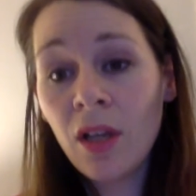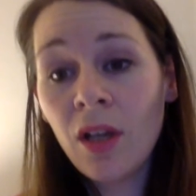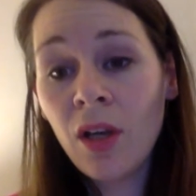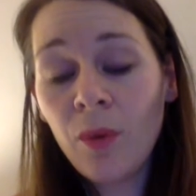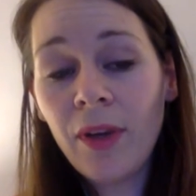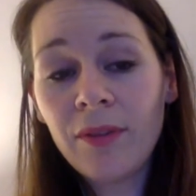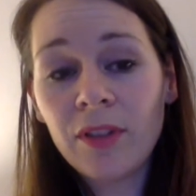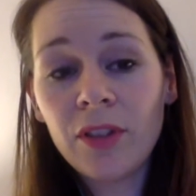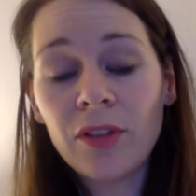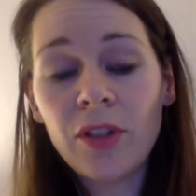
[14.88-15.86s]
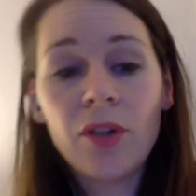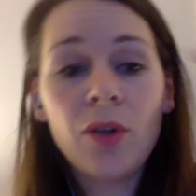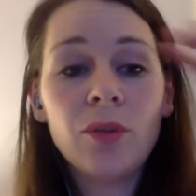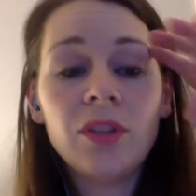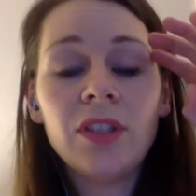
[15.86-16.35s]
we have to learn our
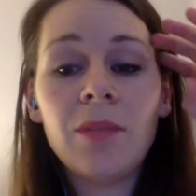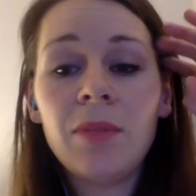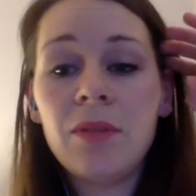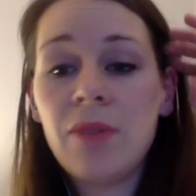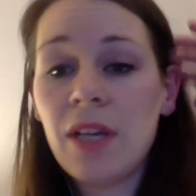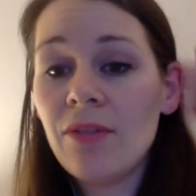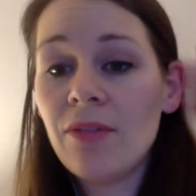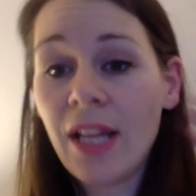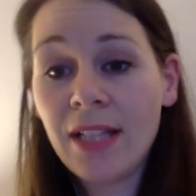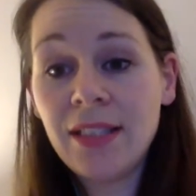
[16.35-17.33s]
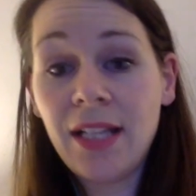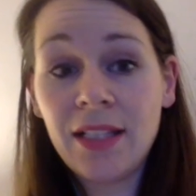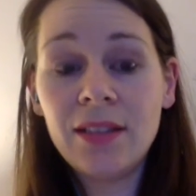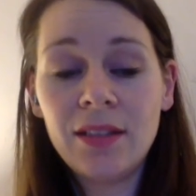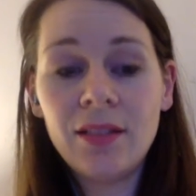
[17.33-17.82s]
notes and be ready for that test
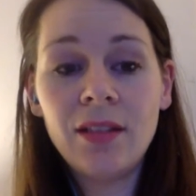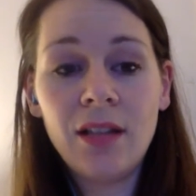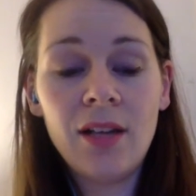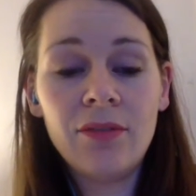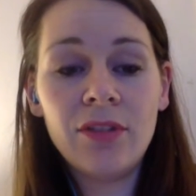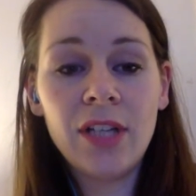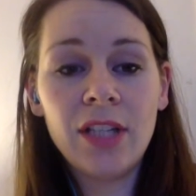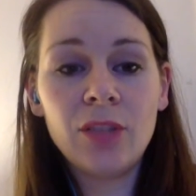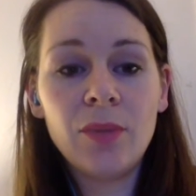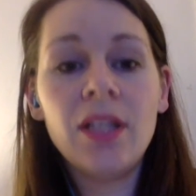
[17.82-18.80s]
for next week.